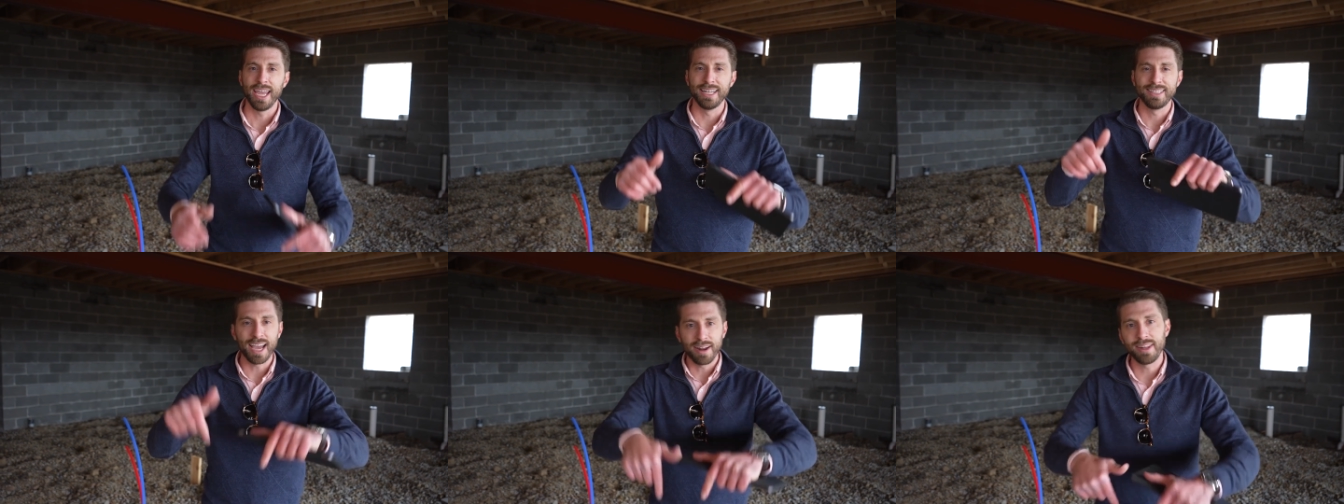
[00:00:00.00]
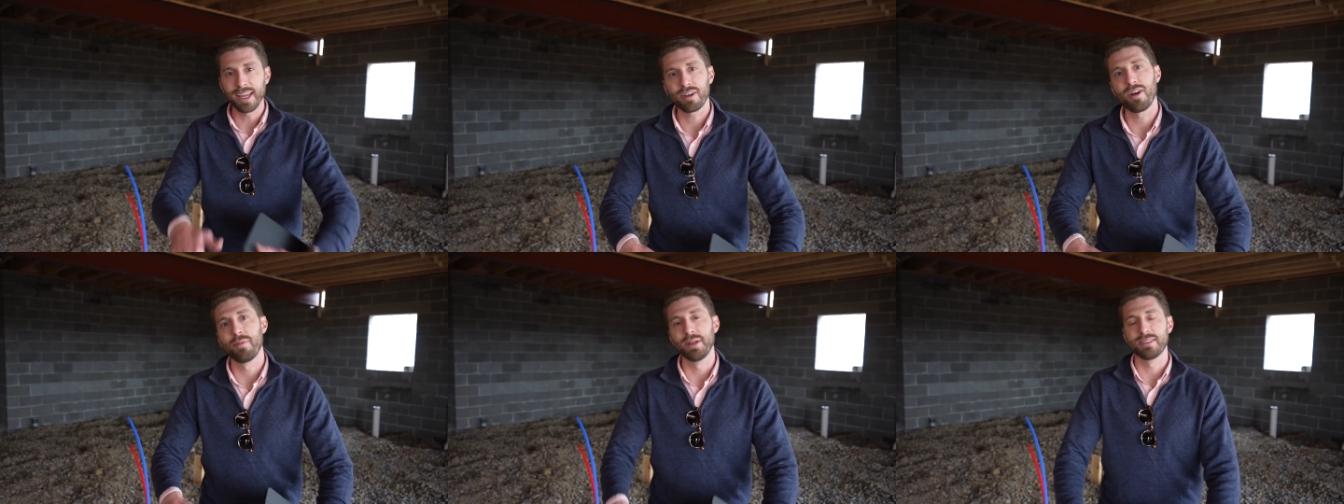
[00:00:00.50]
And down in that
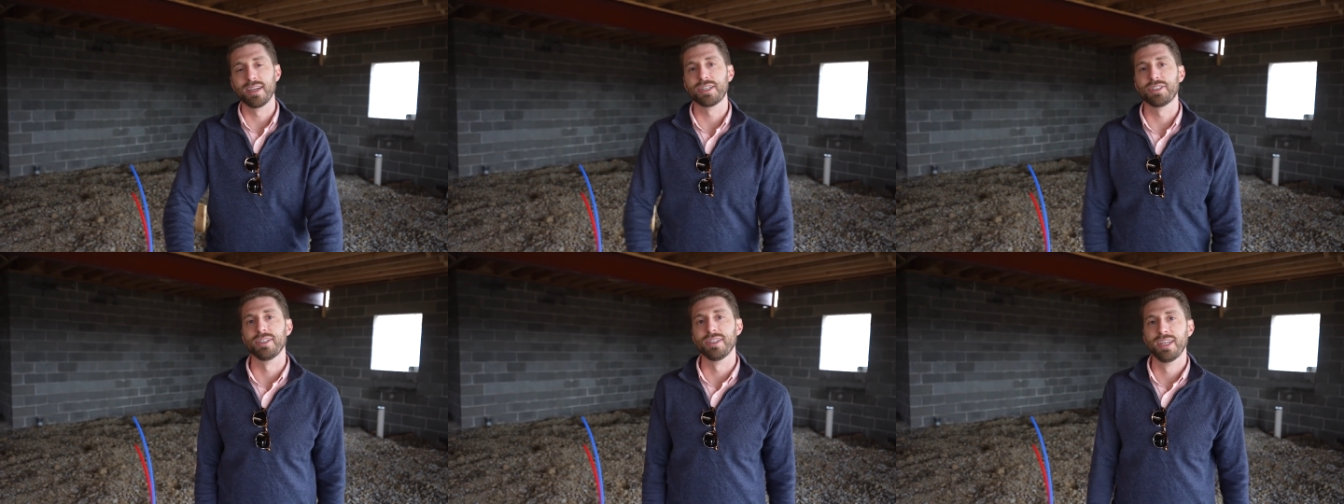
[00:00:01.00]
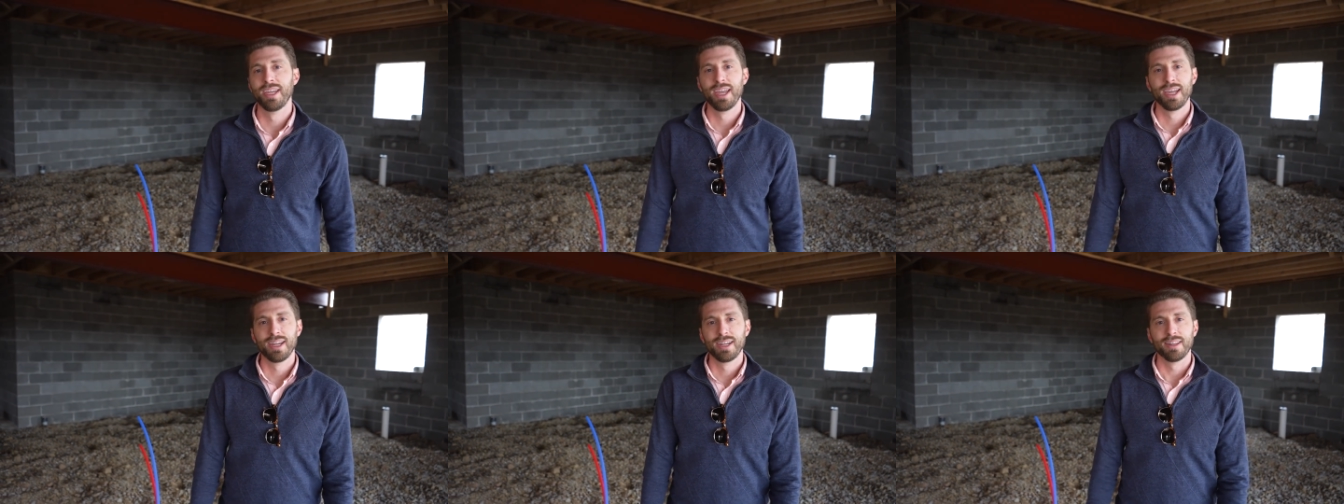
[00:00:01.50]
comment section,
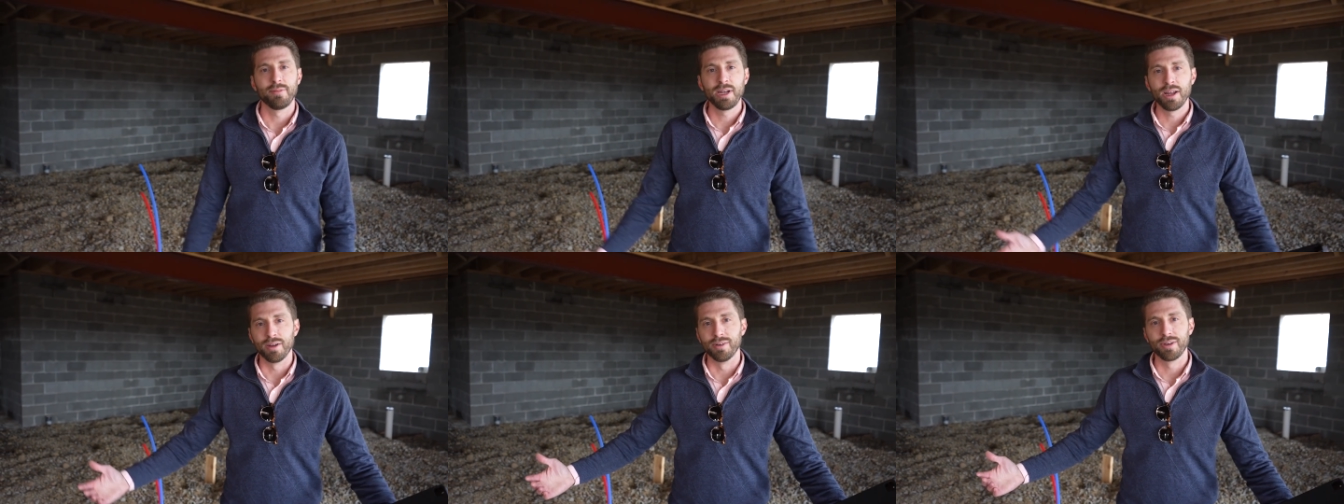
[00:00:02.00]
let me know.